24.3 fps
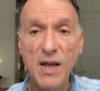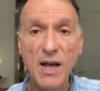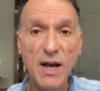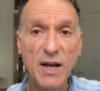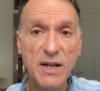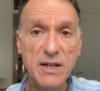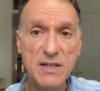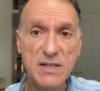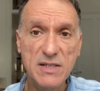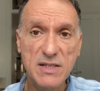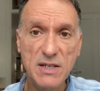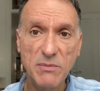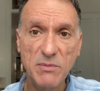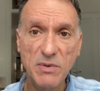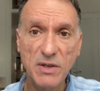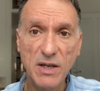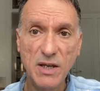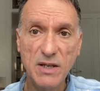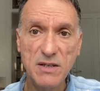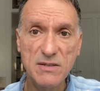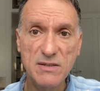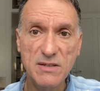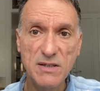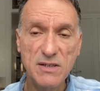and in some
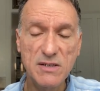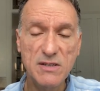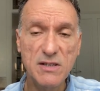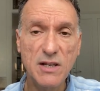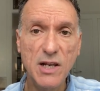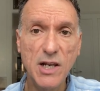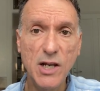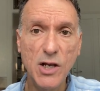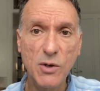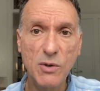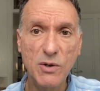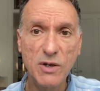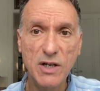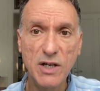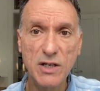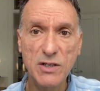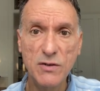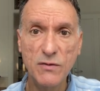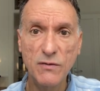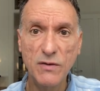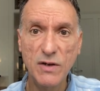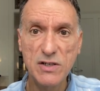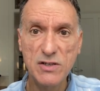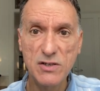cases lower
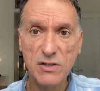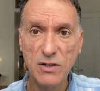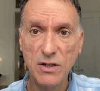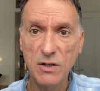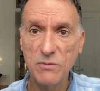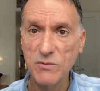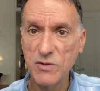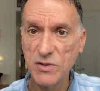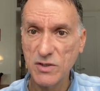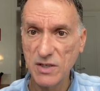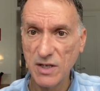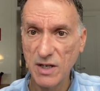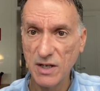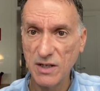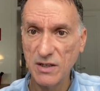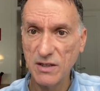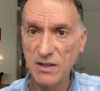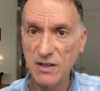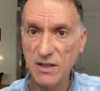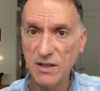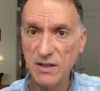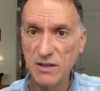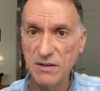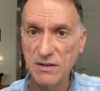cardiovascular
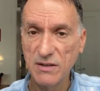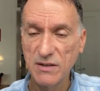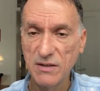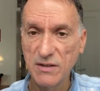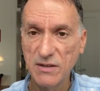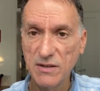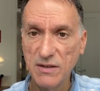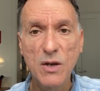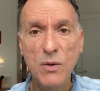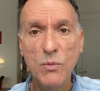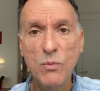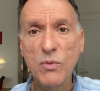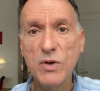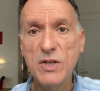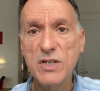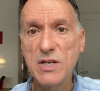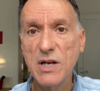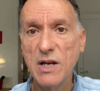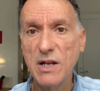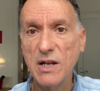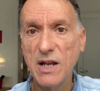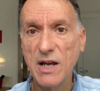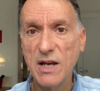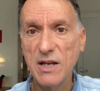mortality, which
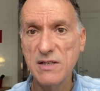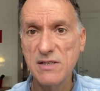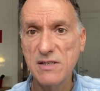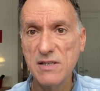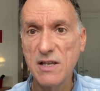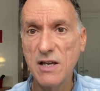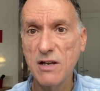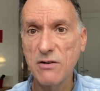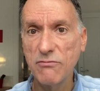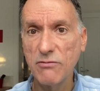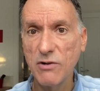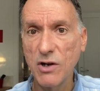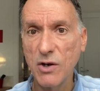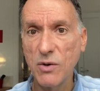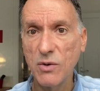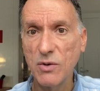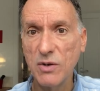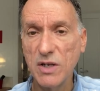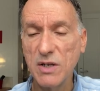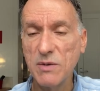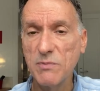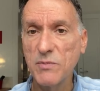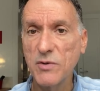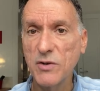highlights their role
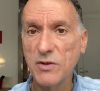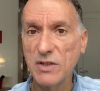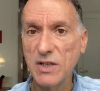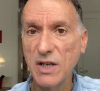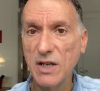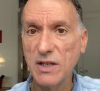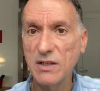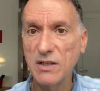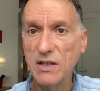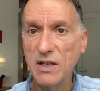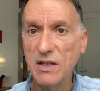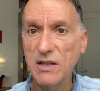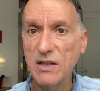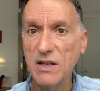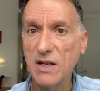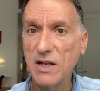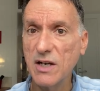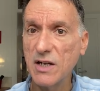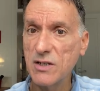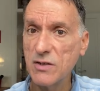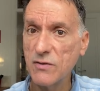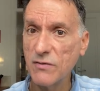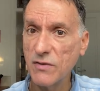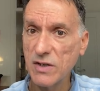in protecting the
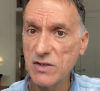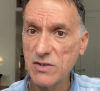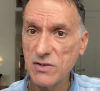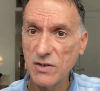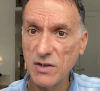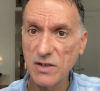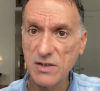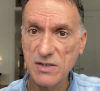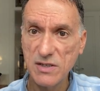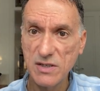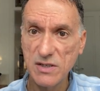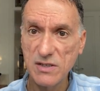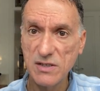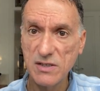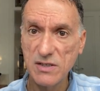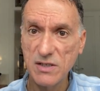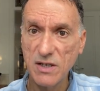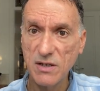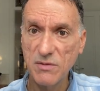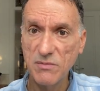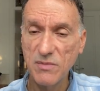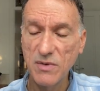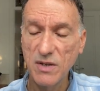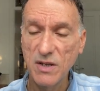cardiovascular
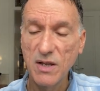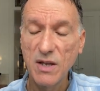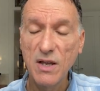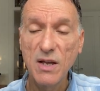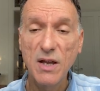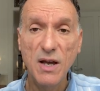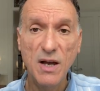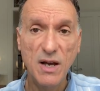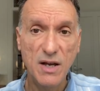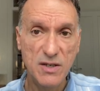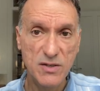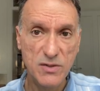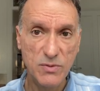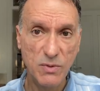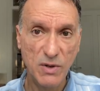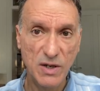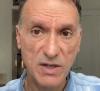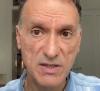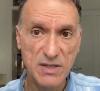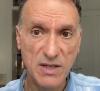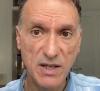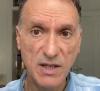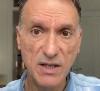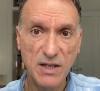system as well
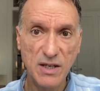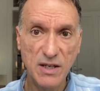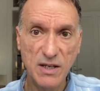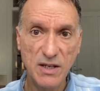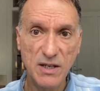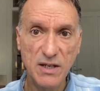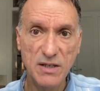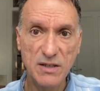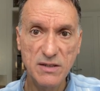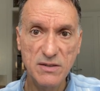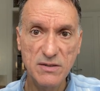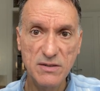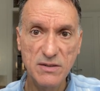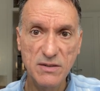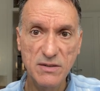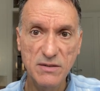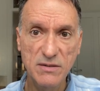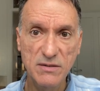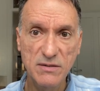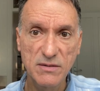as the kidneys.